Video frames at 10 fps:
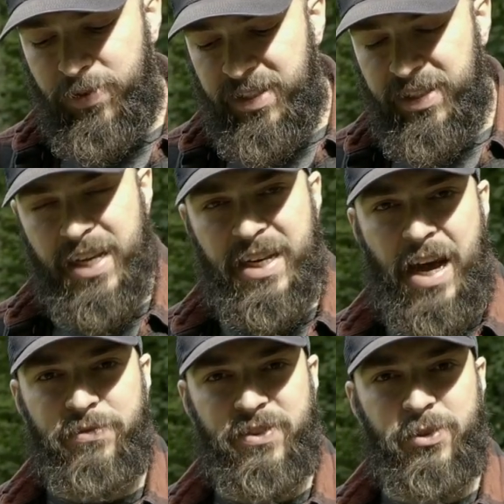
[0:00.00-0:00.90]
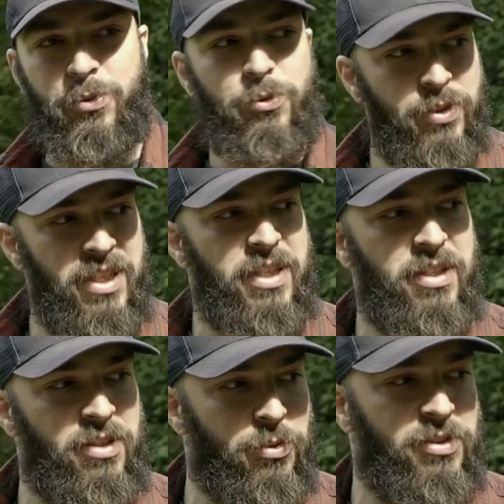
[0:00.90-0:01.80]
it enough to really
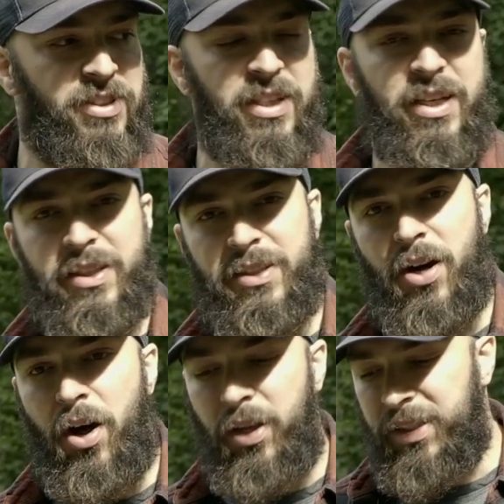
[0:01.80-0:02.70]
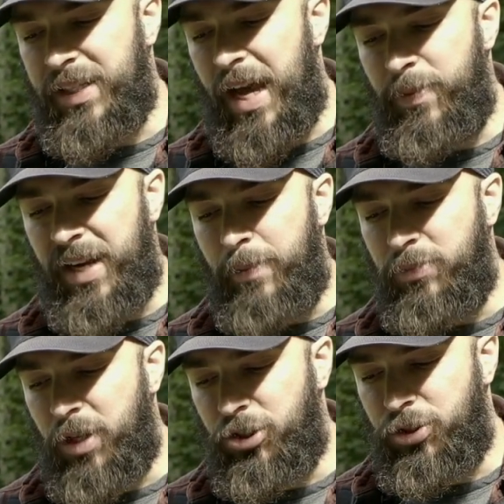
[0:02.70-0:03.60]
use it all the time, and
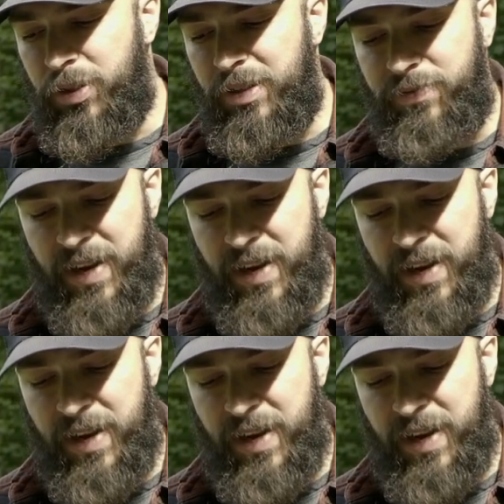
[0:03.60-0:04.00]
I'm not sure if